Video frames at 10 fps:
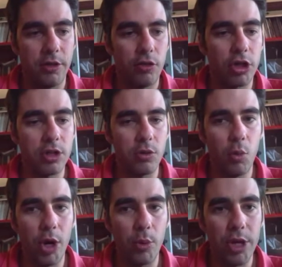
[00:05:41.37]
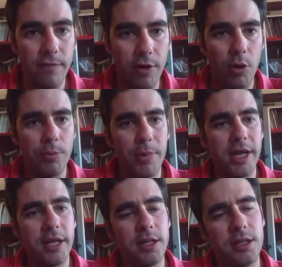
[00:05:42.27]
not where we have our
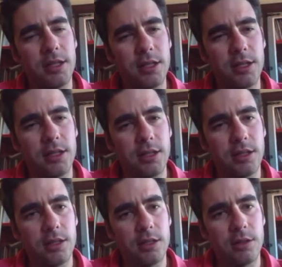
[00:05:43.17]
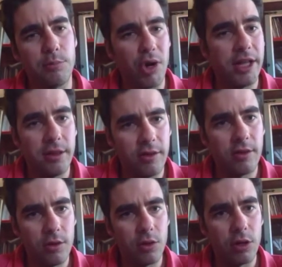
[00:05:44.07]
main brands,
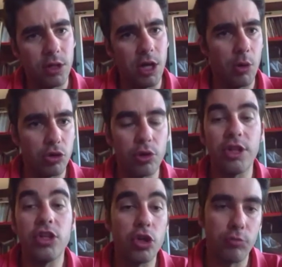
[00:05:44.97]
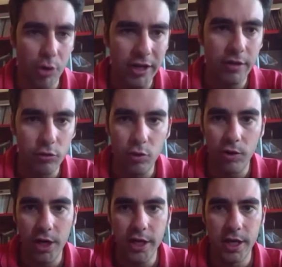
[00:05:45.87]
our traditional brands, so to
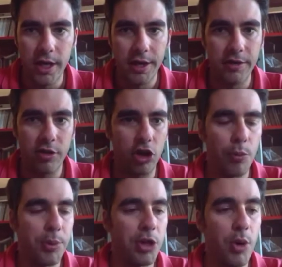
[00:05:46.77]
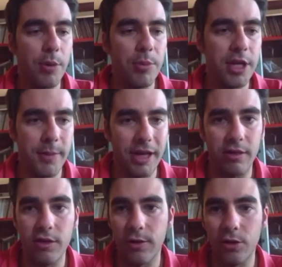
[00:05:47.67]
say. It's a company where me and my
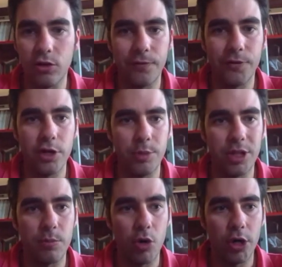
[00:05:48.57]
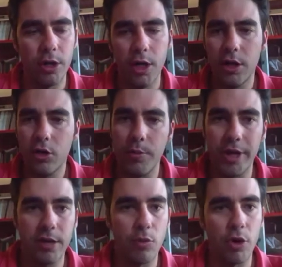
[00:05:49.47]
sister interfere a bit more to
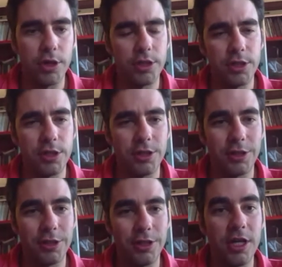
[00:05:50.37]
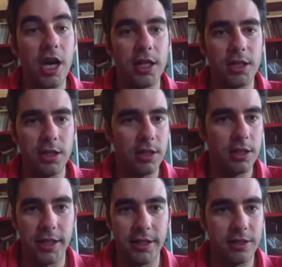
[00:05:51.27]
make more young
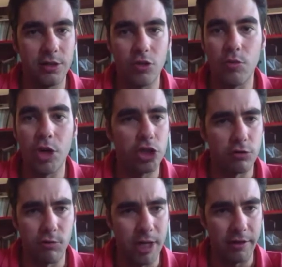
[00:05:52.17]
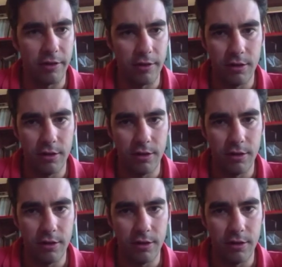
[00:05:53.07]
and commercial wines.